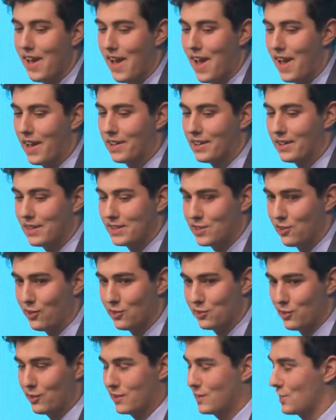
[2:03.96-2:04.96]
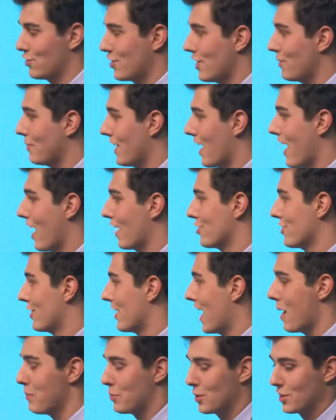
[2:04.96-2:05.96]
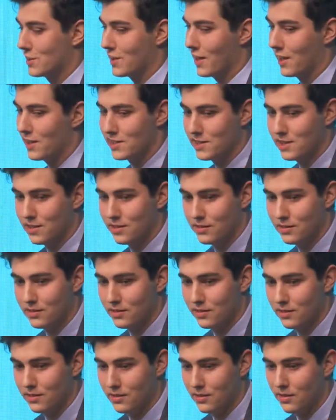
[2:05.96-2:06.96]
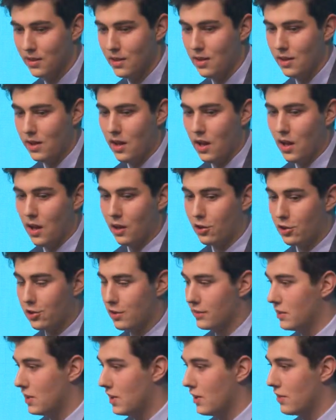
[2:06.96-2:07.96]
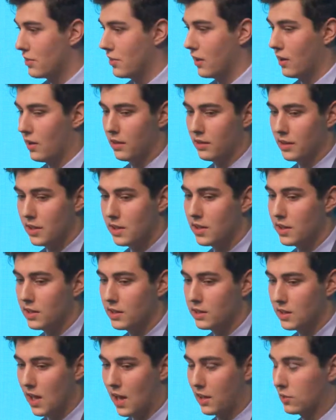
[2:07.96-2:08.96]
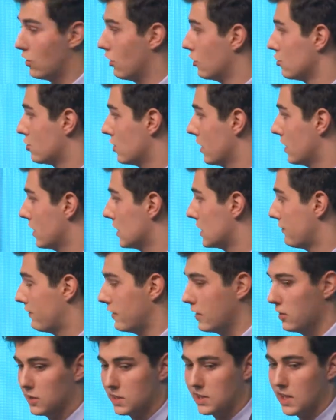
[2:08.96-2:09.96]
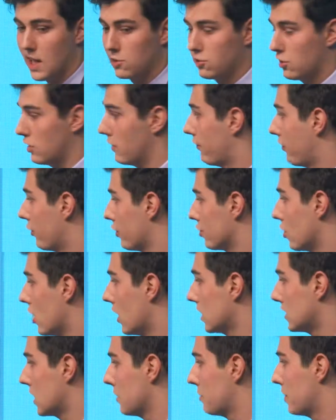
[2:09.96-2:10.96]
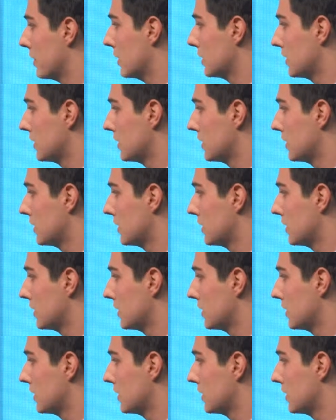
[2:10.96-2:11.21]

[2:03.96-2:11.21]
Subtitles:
And it's also extremely accurate and precise. Currently, the leading technology in this field is actually fluoroscopy